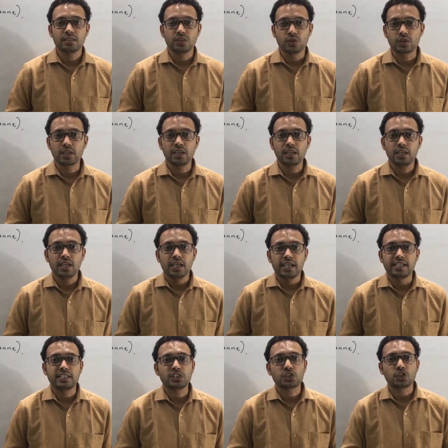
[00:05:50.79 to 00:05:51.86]
Okay?
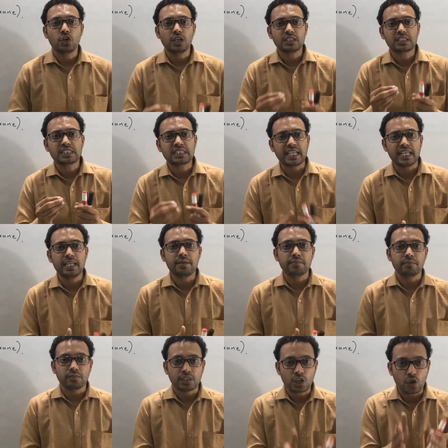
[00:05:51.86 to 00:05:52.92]
It is not
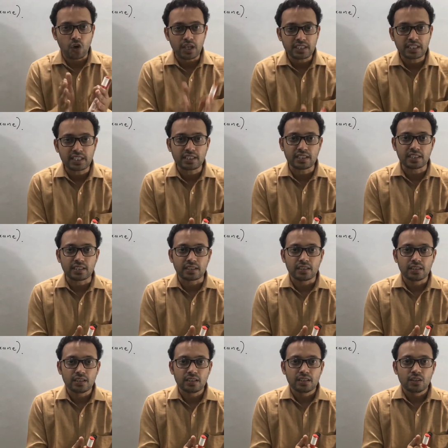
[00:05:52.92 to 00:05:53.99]
same. The
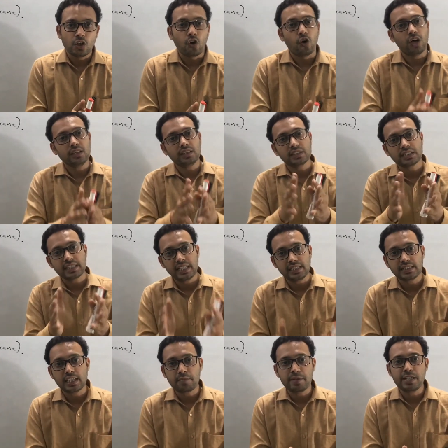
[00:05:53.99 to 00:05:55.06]
quantity. All the
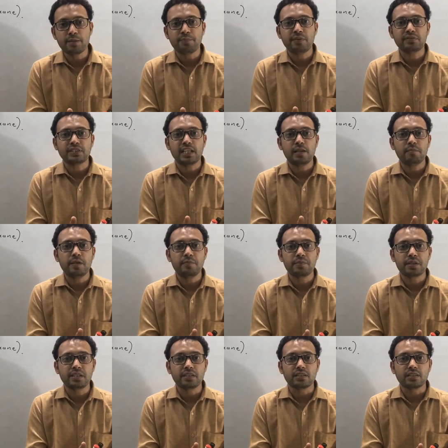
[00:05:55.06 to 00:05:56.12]
cells are made up of cell
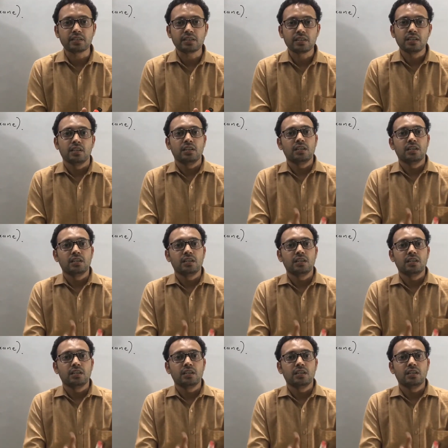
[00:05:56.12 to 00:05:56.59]
membrane.